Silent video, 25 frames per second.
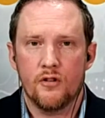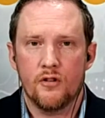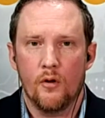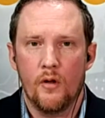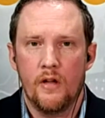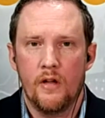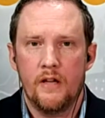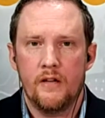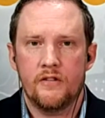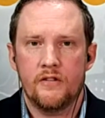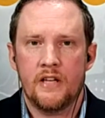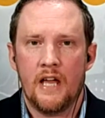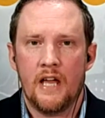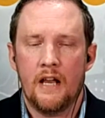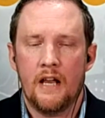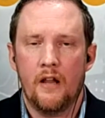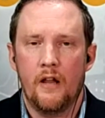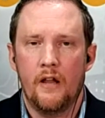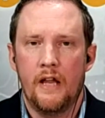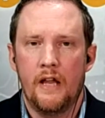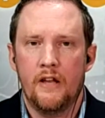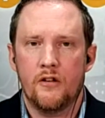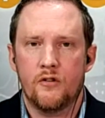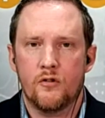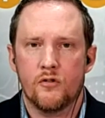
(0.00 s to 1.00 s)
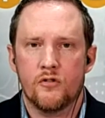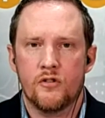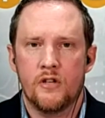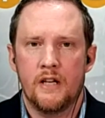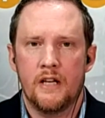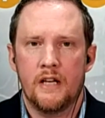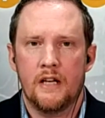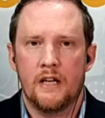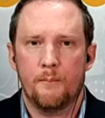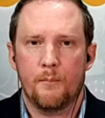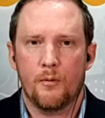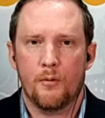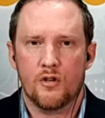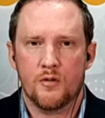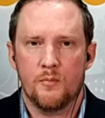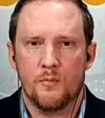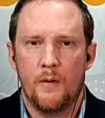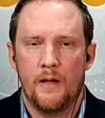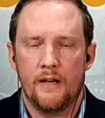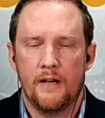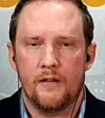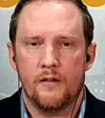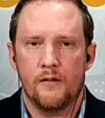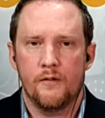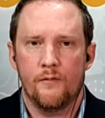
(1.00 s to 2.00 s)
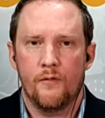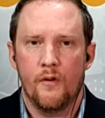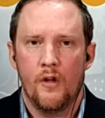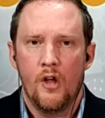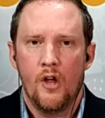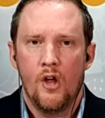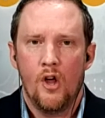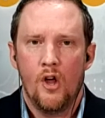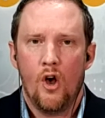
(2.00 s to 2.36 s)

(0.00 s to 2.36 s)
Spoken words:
So he's got an interesting perspective